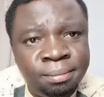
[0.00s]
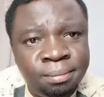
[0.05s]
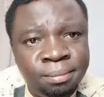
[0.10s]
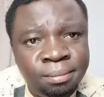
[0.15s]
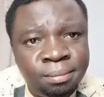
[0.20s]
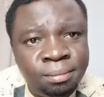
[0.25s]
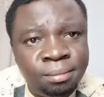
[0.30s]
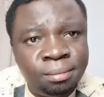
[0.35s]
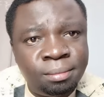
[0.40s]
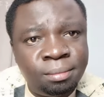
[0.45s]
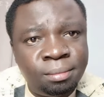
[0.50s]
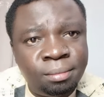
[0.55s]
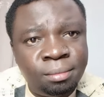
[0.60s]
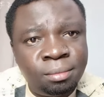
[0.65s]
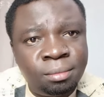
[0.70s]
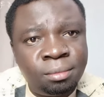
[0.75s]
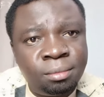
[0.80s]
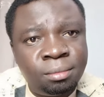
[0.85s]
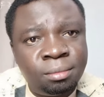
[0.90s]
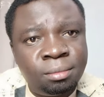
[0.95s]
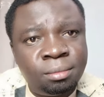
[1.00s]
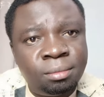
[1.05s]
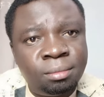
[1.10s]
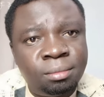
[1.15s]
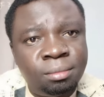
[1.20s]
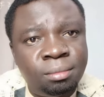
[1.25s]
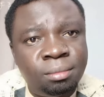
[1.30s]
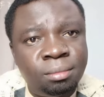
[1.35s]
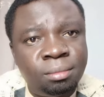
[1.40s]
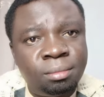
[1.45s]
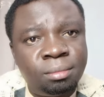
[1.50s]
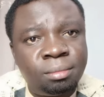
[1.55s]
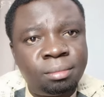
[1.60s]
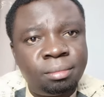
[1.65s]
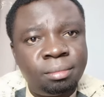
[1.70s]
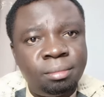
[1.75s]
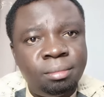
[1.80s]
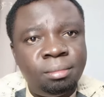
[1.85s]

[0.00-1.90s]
Nobody speaks.